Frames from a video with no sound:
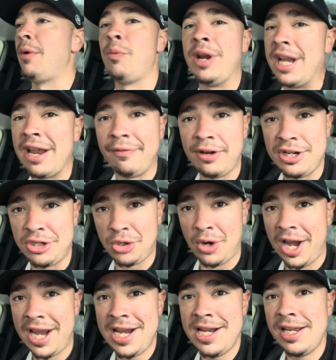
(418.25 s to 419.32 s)
win every
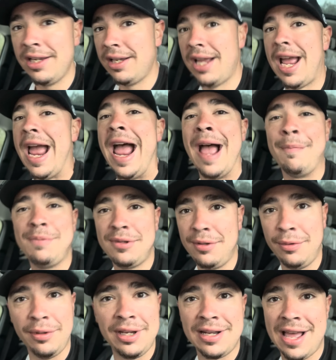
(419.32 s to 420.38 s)
trade?
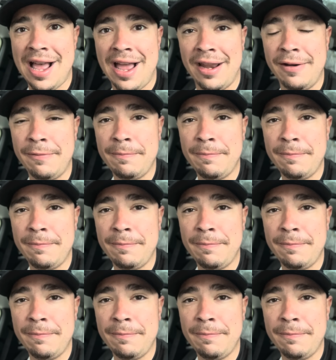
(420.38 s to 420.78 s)
Absolutely not.